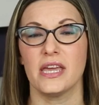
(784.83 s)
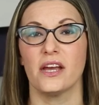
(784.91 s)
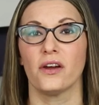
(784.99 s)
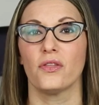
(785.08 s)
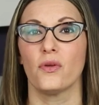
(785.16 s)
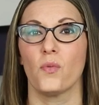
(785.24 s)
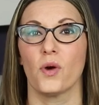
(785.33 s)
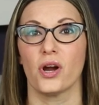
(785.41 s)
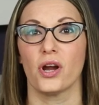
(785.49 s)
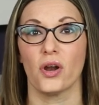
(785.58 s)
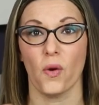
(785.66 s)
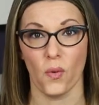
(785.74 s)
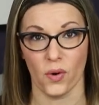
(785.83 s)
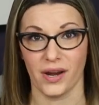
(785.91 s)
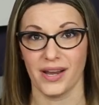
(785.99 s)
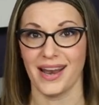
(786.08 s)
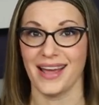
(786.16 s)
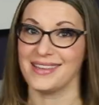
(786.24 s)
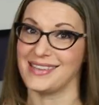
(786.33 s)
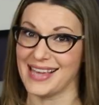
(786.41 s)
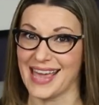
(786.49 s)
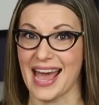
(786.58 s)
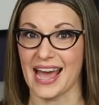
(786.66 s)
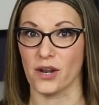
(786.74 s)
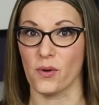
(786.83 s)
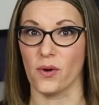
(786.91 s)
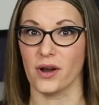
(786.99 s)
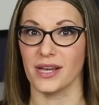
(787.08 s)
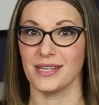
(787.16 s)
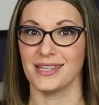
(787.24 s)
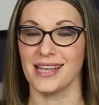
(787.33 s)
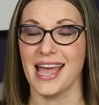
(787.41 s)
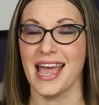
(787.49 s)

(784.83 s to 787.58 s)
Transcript: hear the word organizing categories.